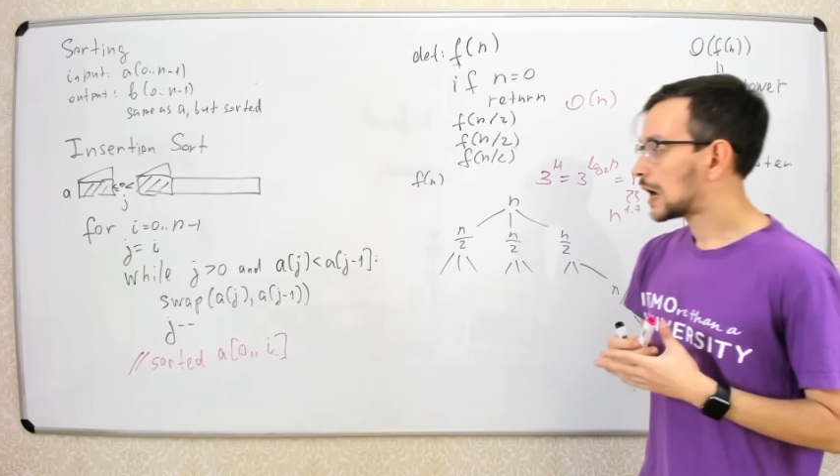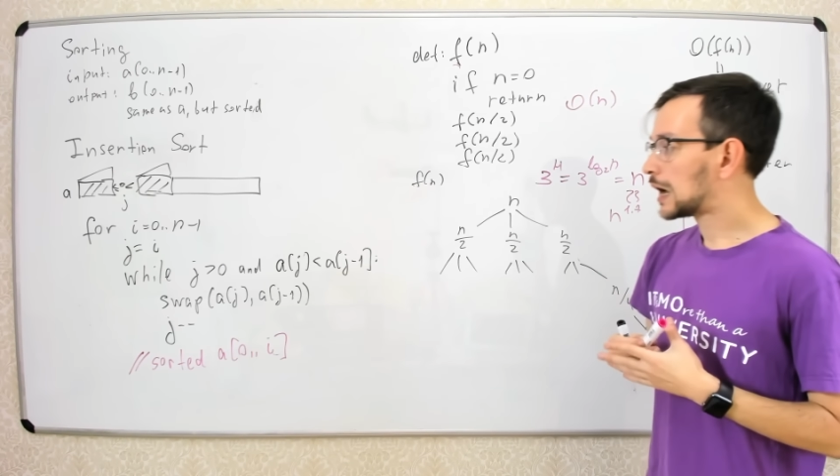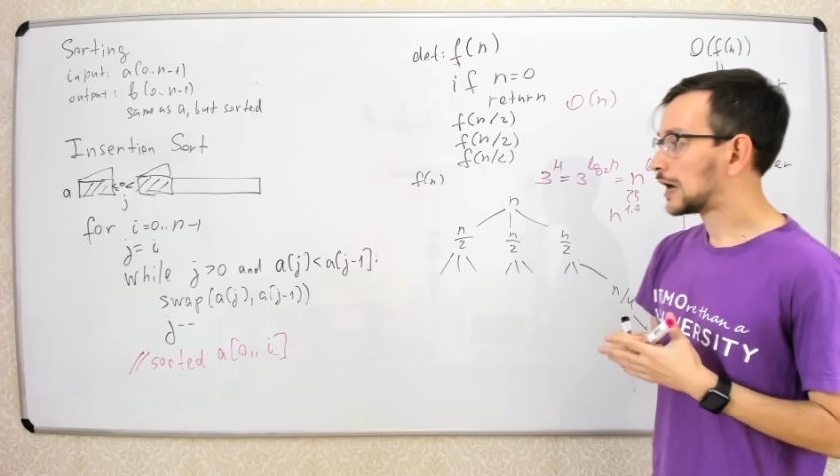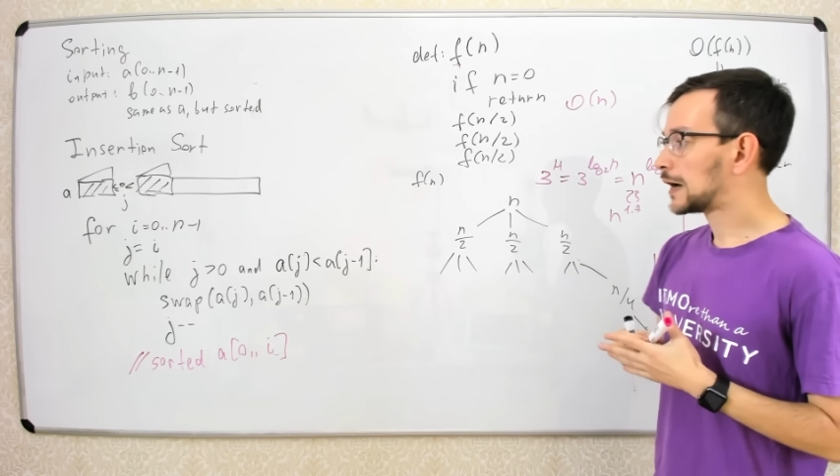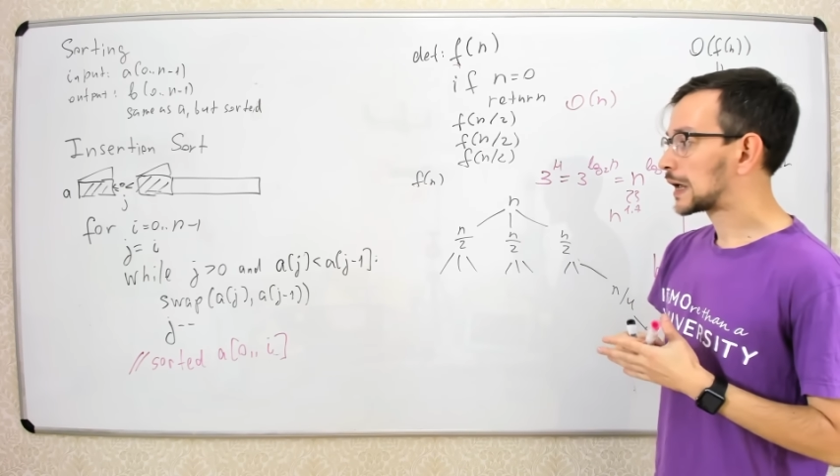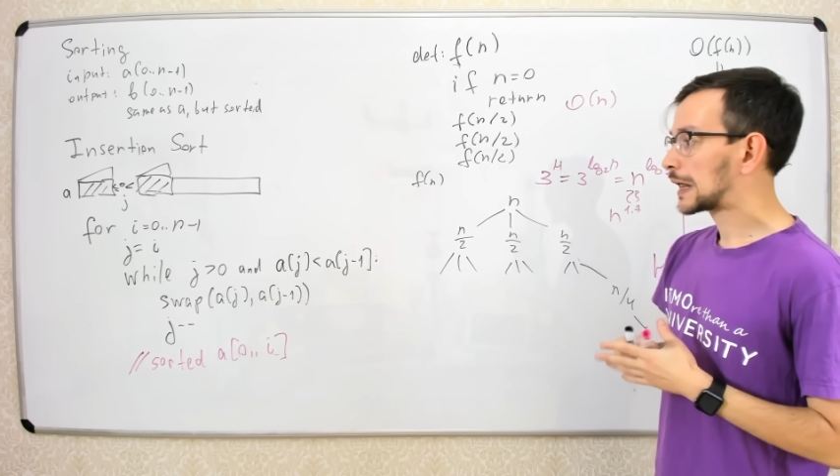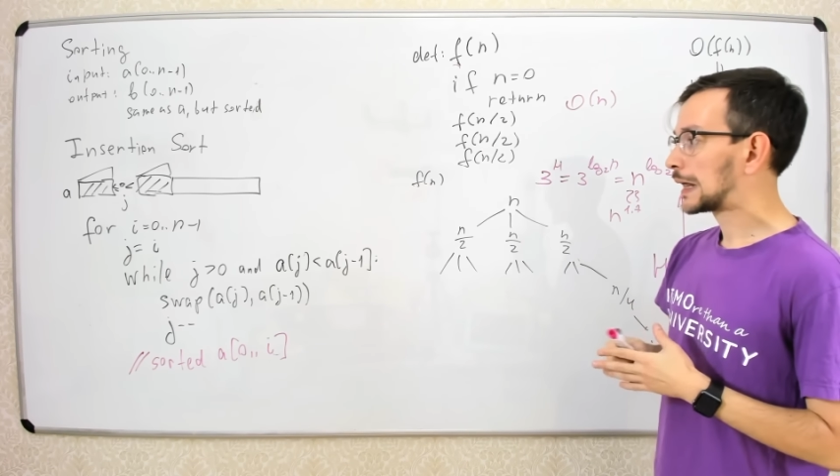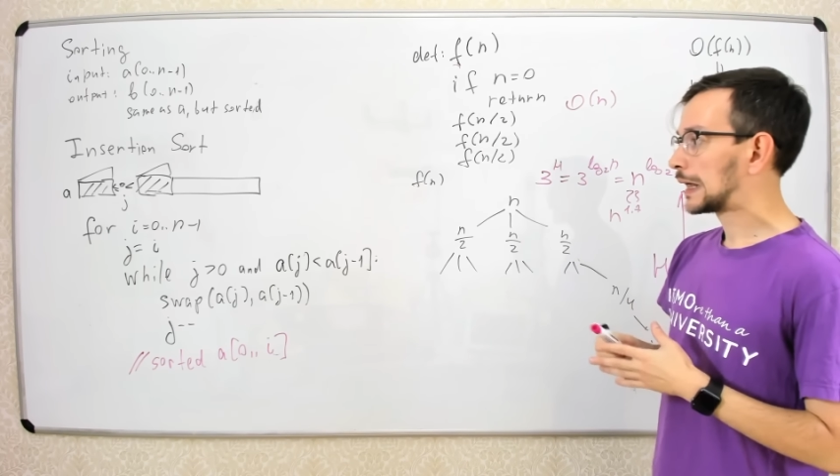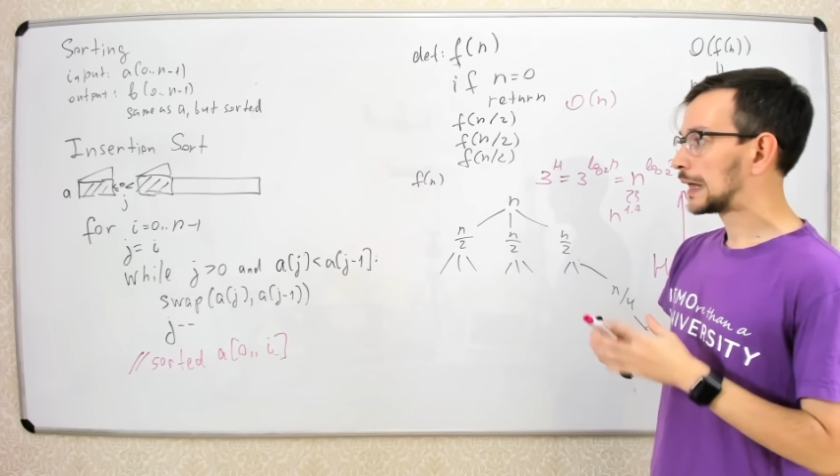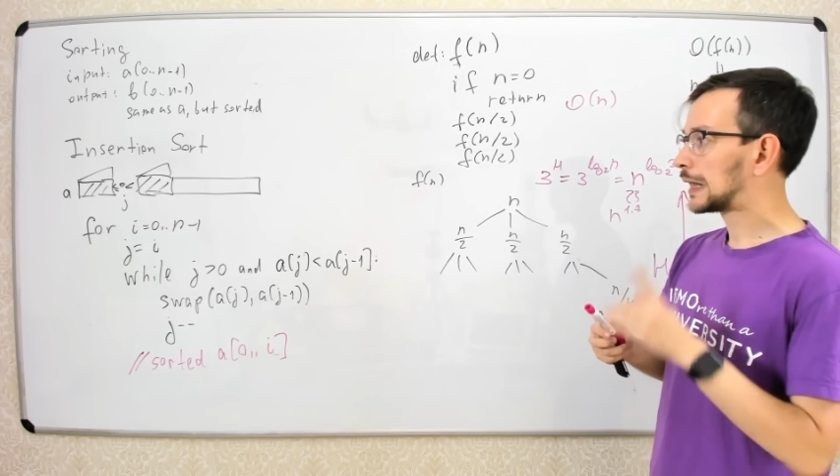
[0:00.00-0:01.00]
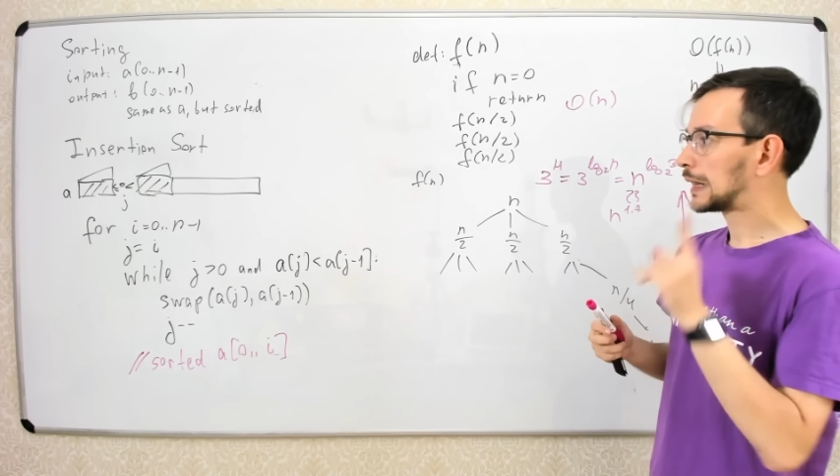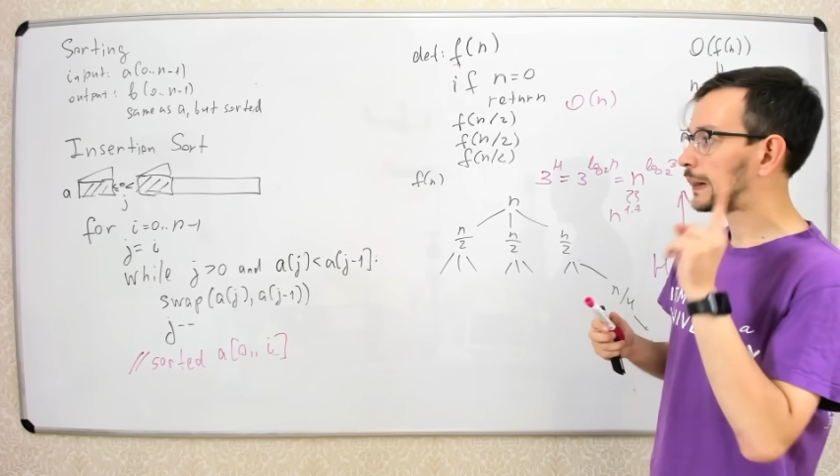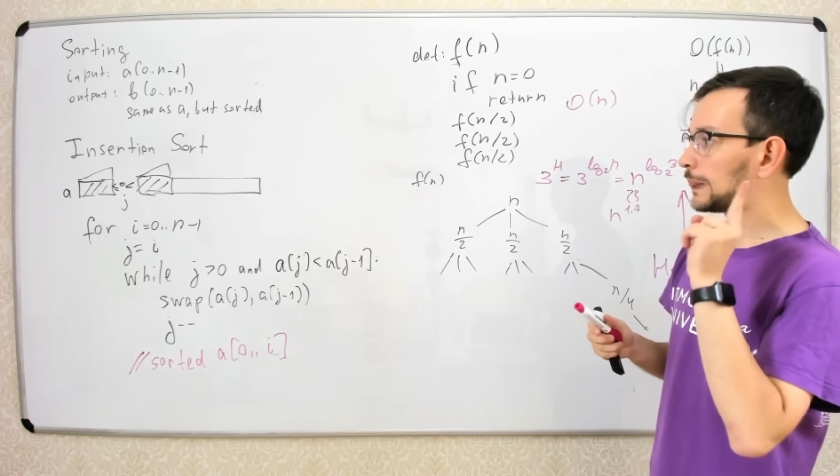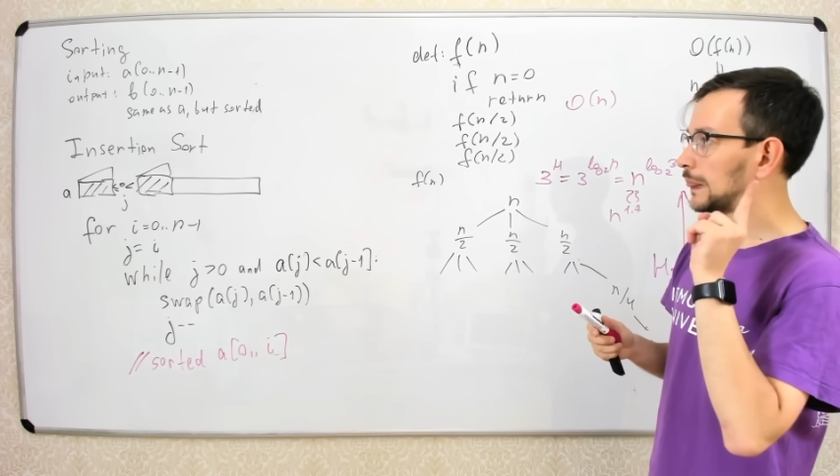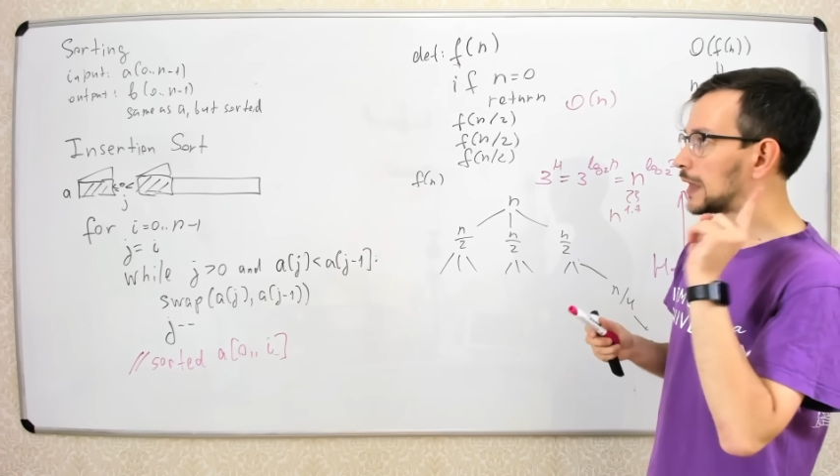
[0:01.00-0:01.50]
Now
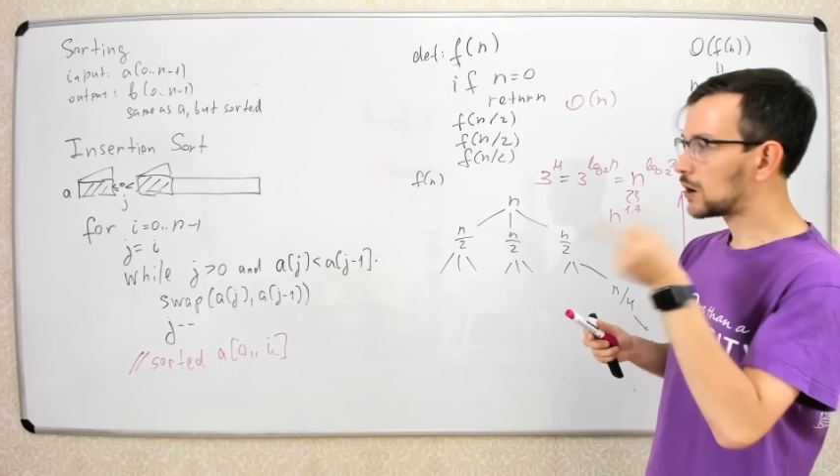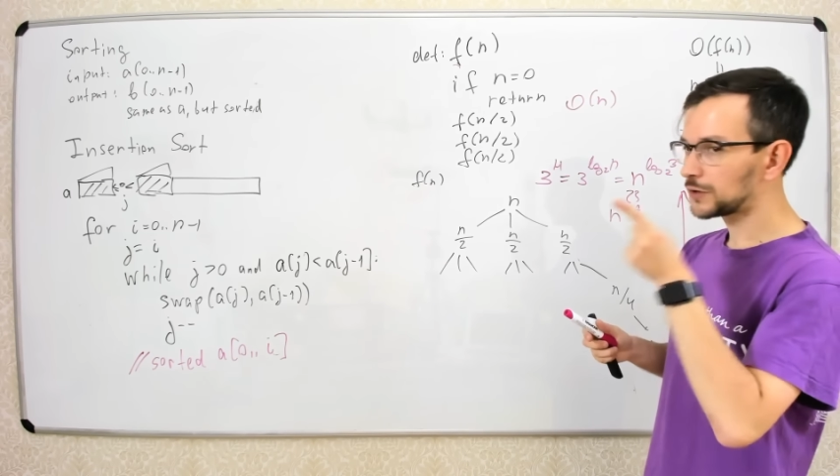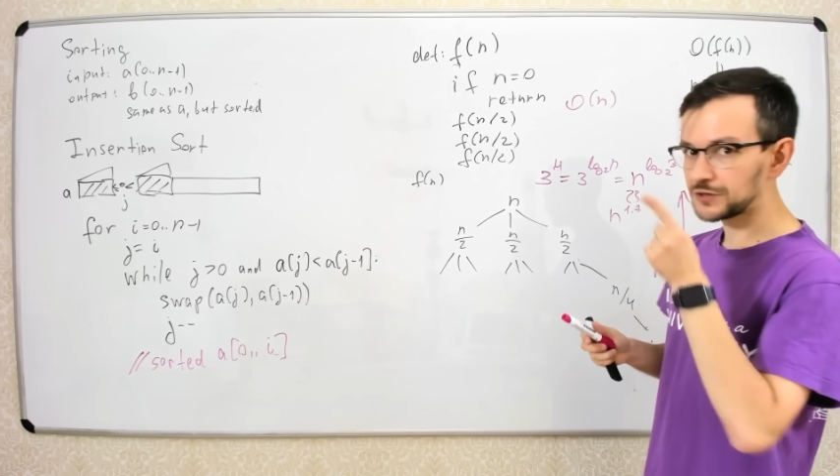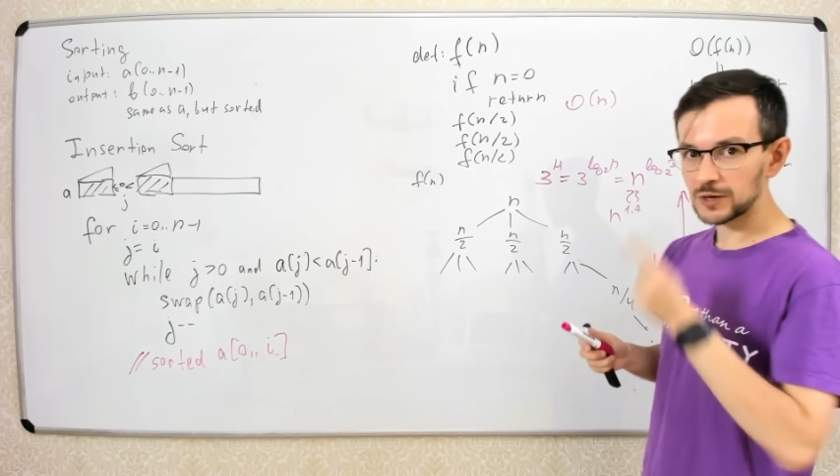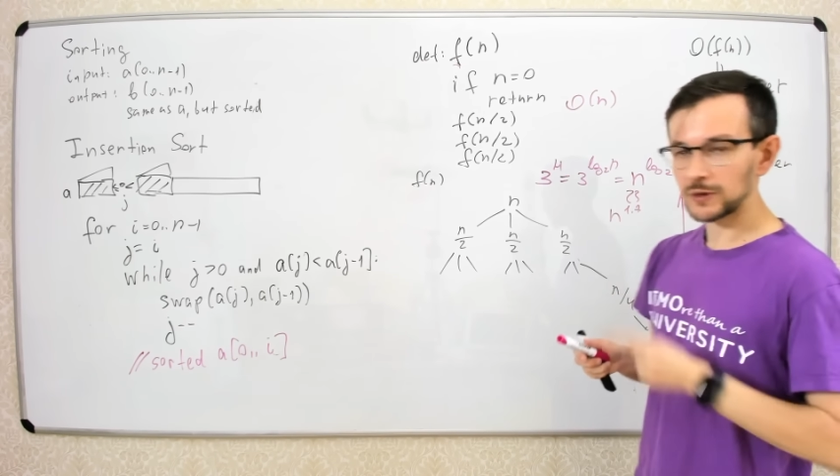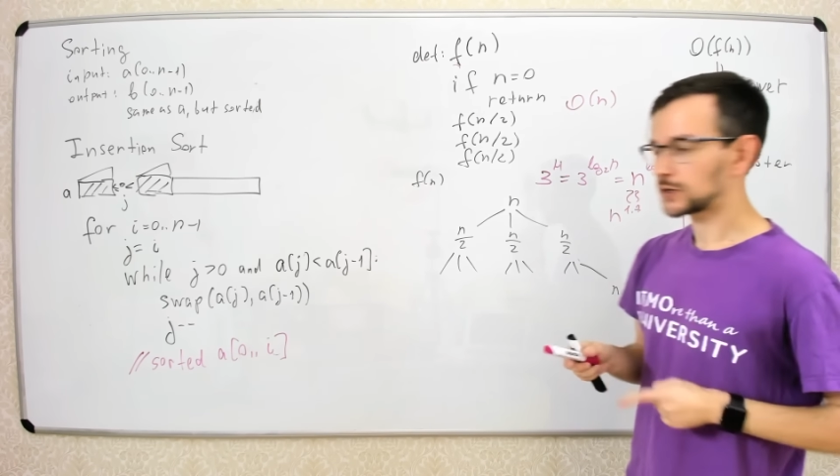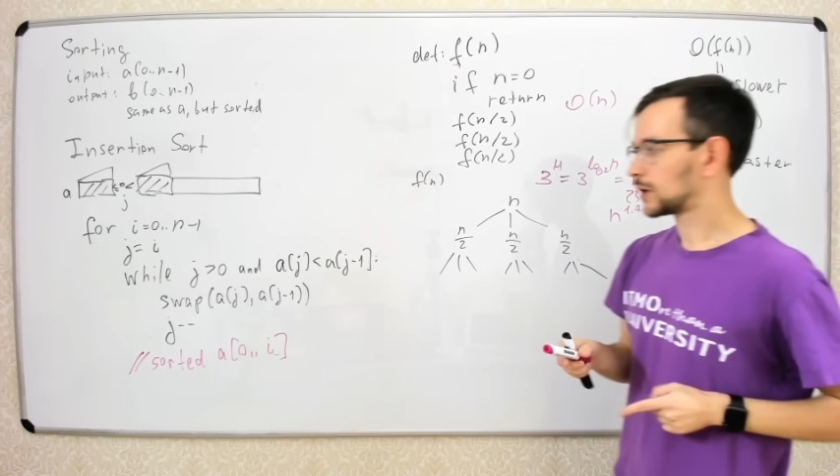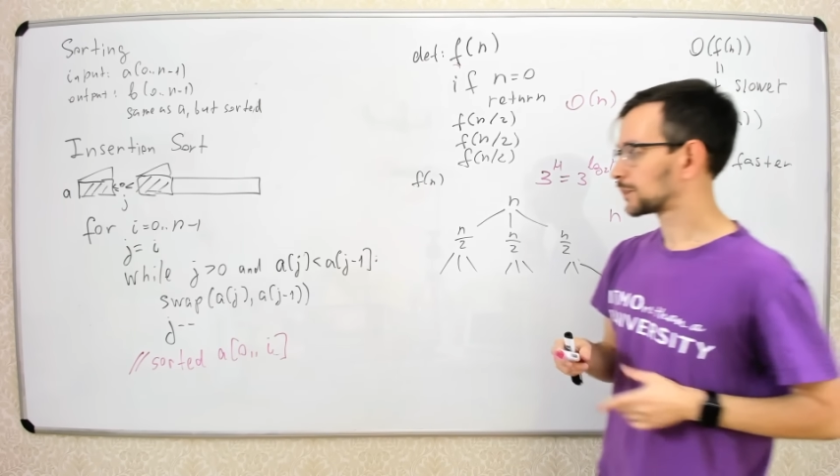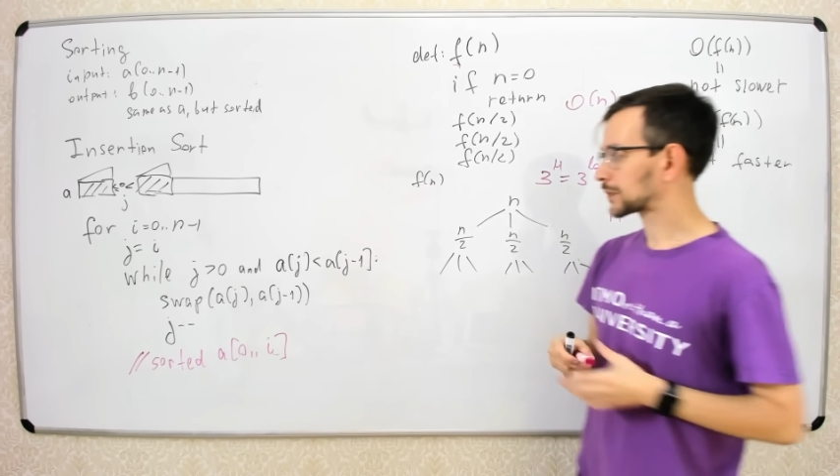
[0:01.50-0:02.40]
let's talk about